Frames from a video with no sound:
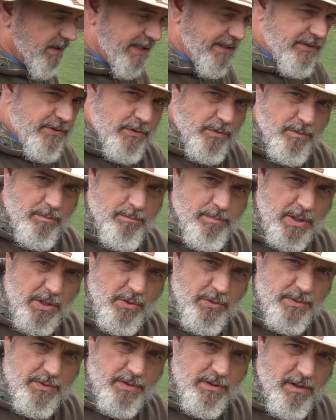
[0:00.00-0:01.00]
link to them
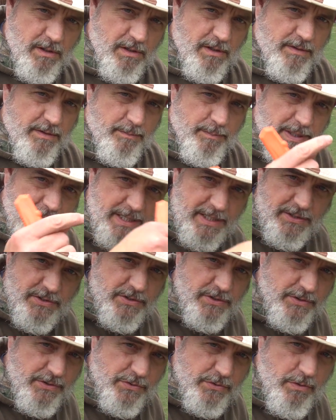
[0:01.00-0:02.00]
both on the page
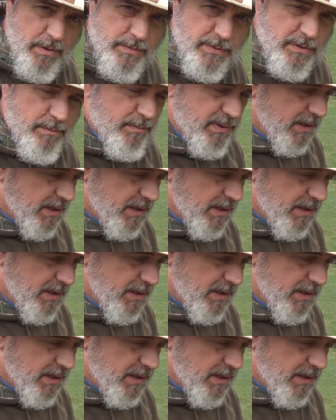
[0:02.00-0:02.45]
in the description